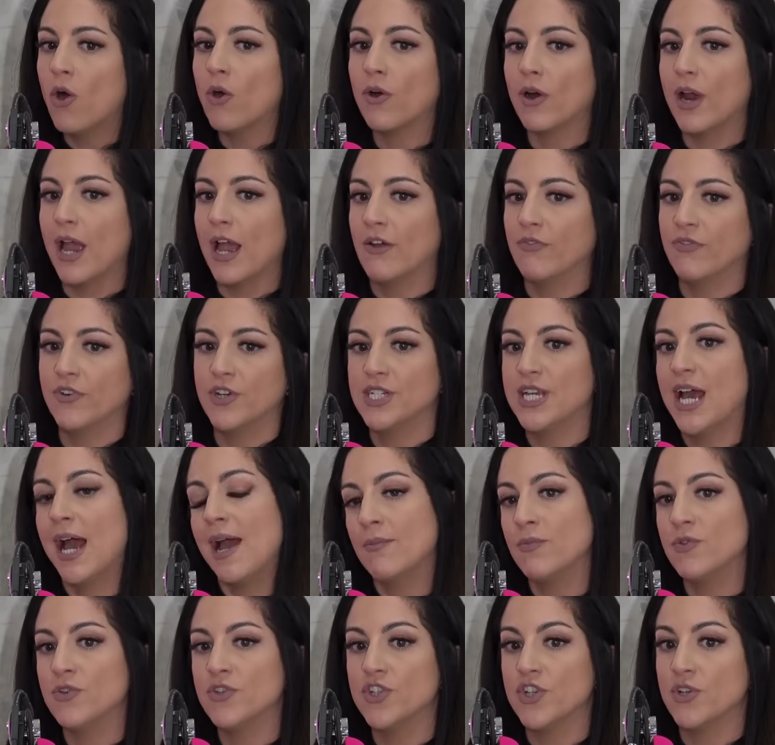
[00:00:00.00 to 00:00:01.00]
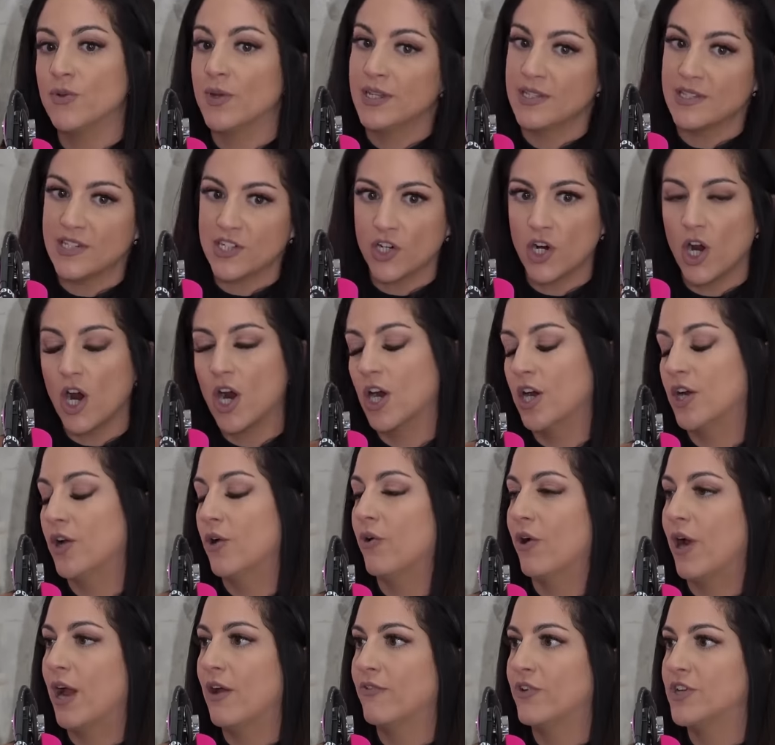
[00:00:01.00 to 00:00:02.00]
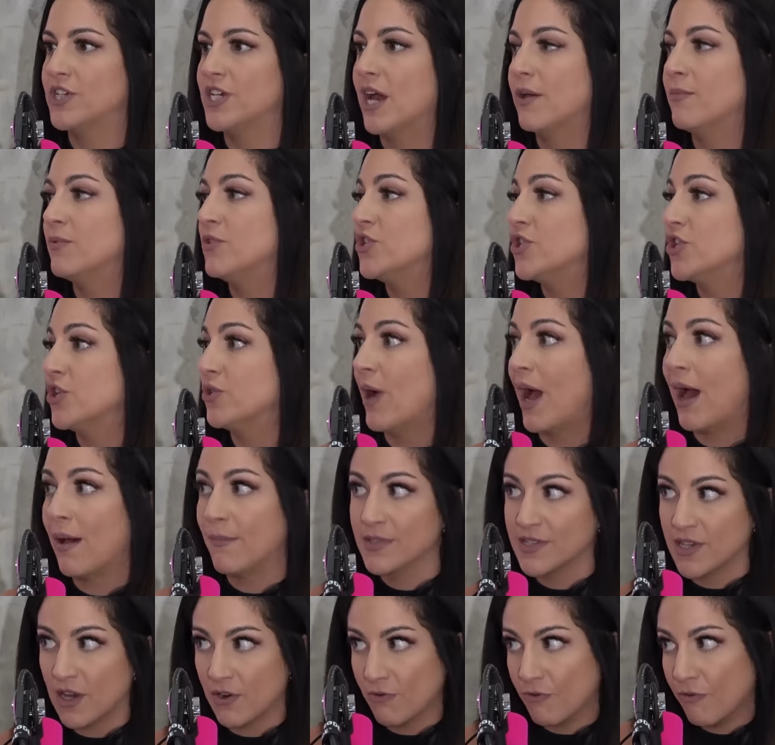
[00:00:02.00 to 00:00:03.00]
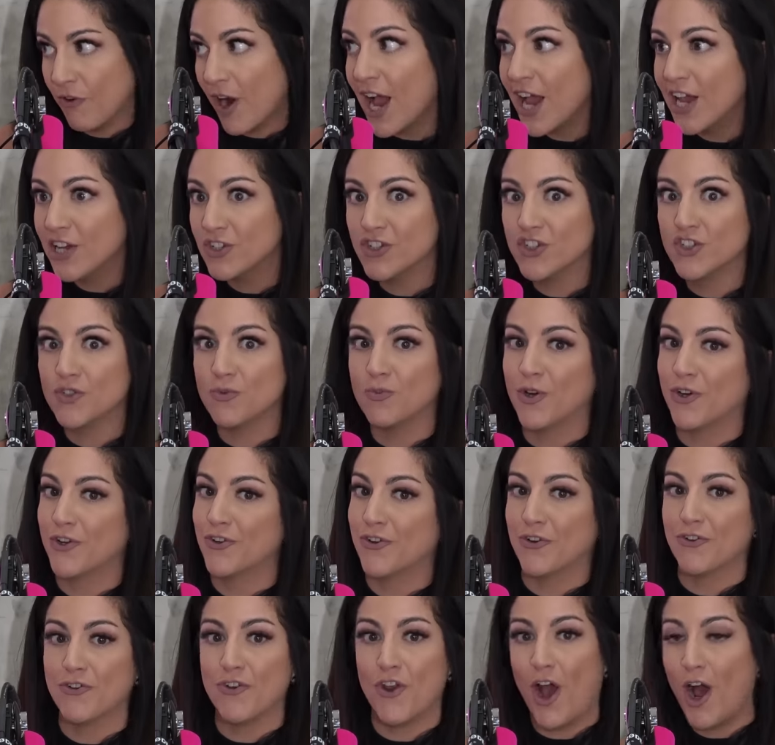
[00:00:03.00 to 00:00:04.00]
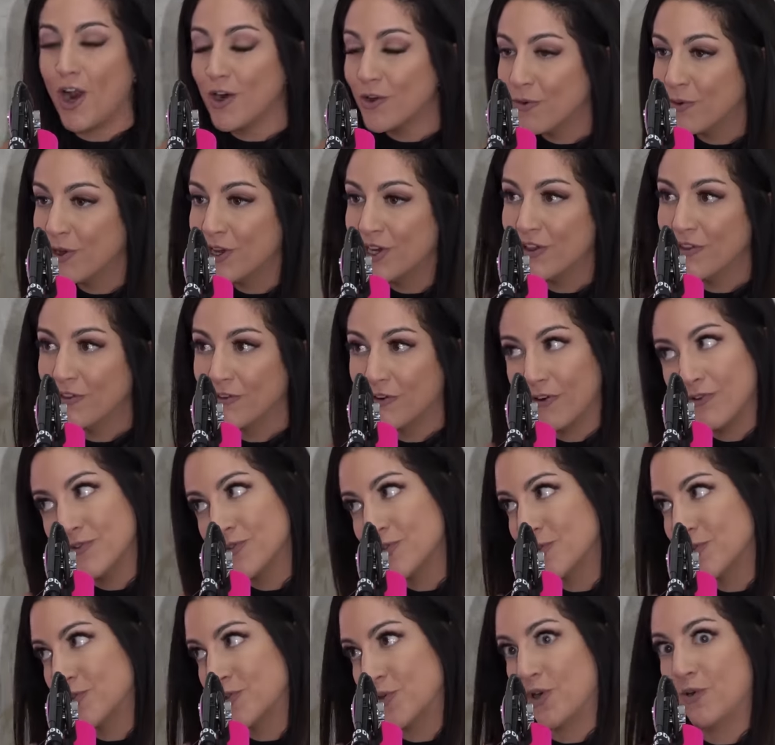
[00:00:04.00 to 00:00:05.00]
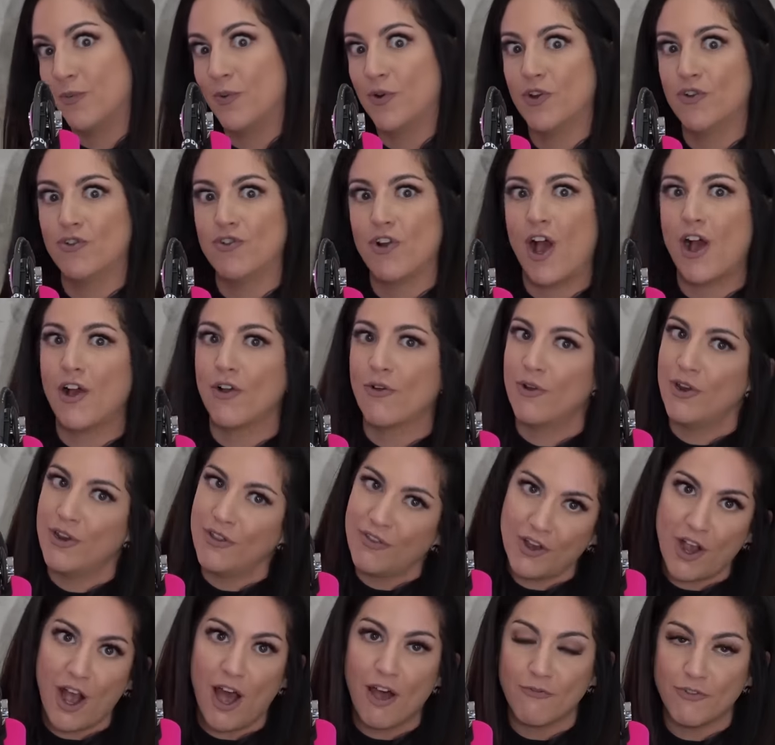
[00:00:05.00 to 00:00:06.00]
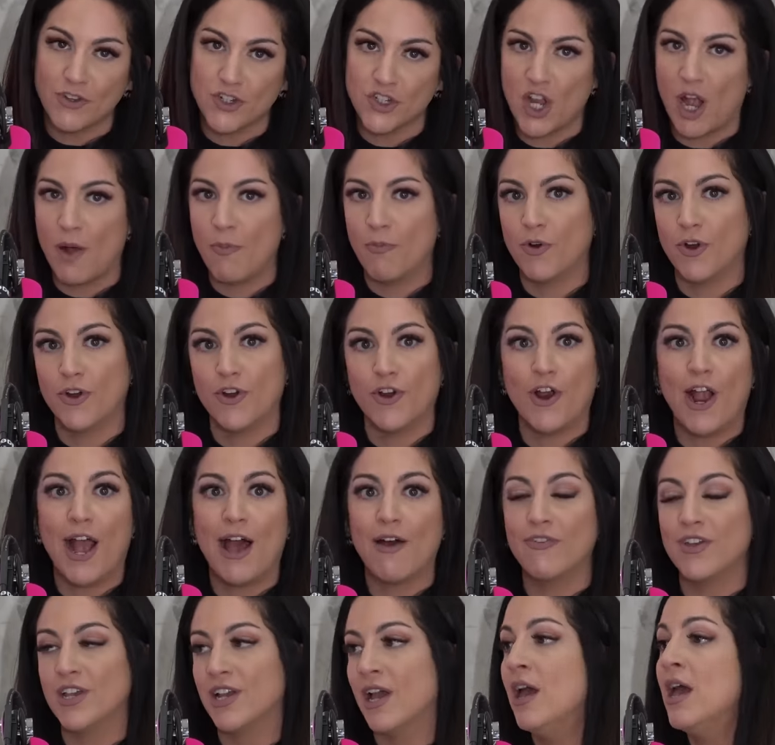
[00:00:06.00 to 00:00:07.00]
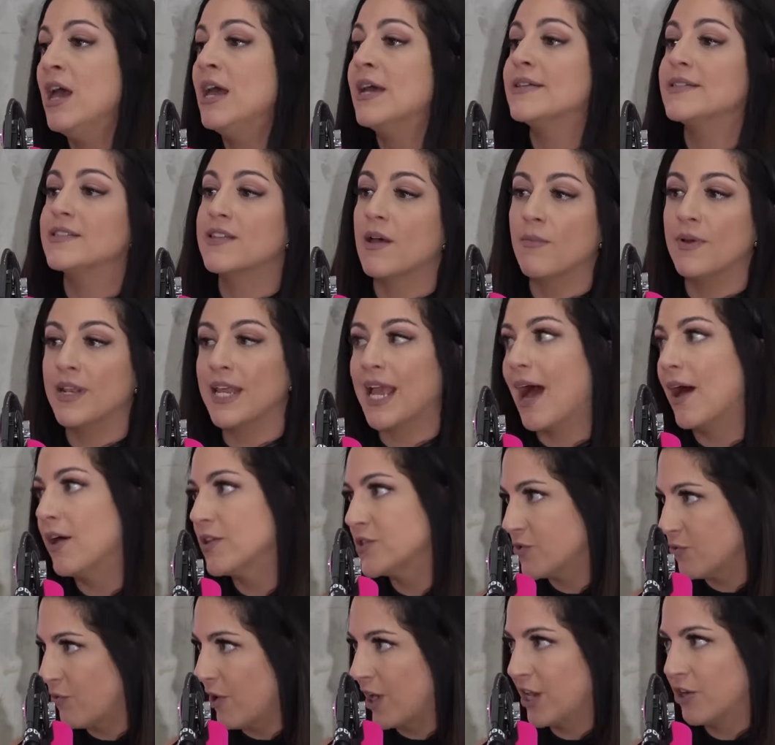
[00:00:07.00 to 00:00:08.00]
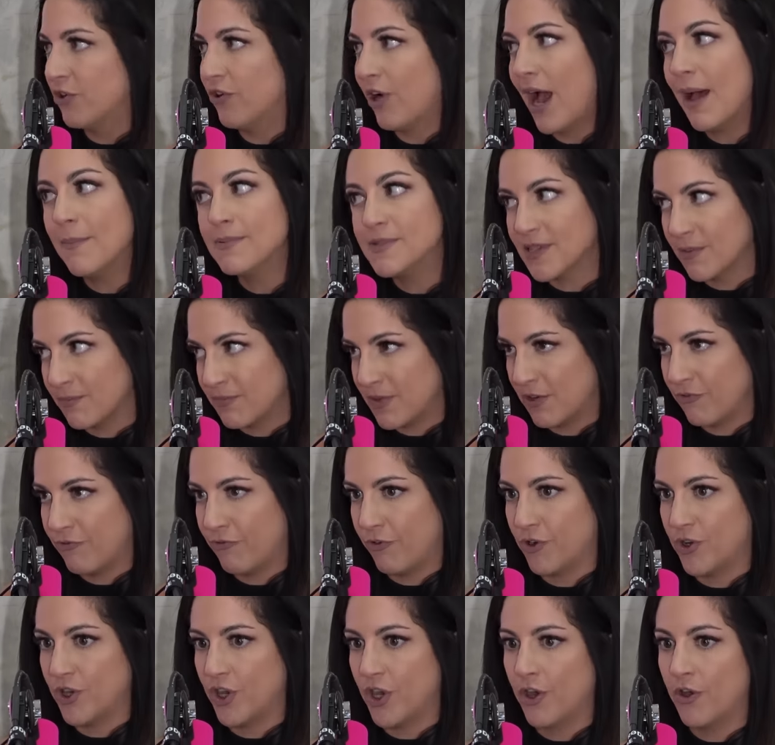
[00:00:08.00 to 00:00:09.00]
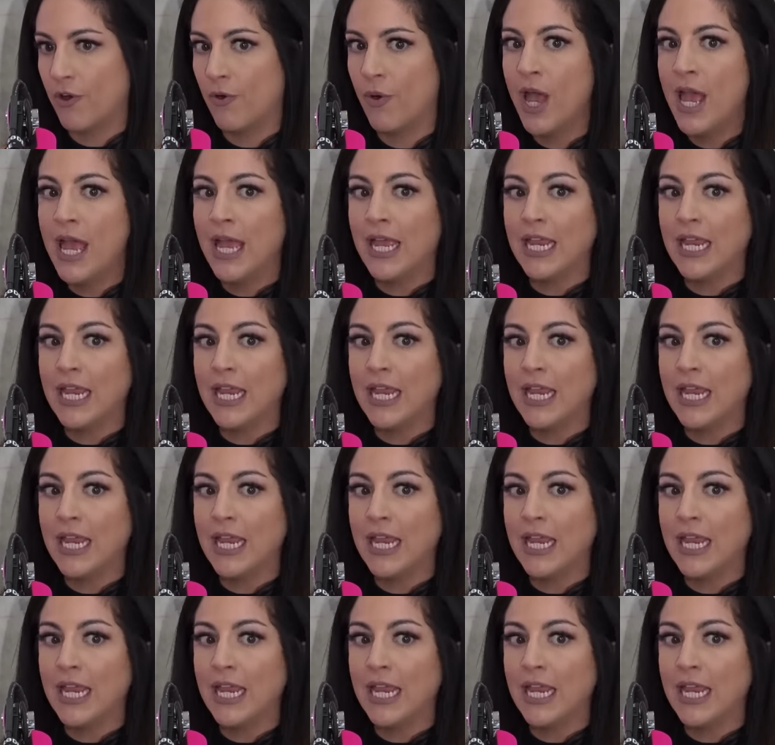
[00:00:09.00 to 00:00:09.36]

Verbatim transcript: Or every time you do Instacart or every time you do Amazon Fresh, where you're not going to the grocery store, where you're not going to the coffee shop, where you're having somebody else run and grab something for you,